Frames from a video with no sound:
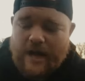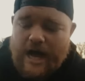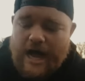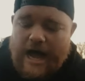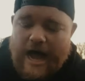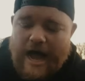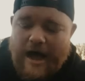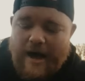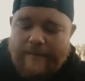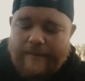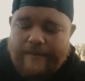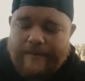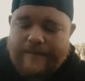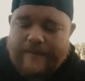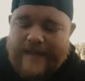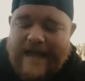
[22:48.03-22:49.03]

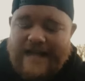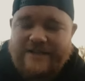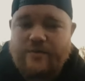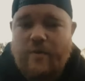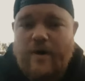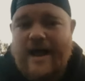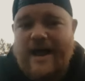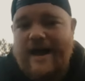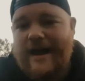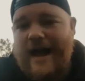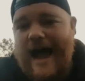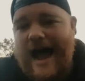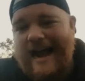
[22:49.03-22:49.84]
um, that's when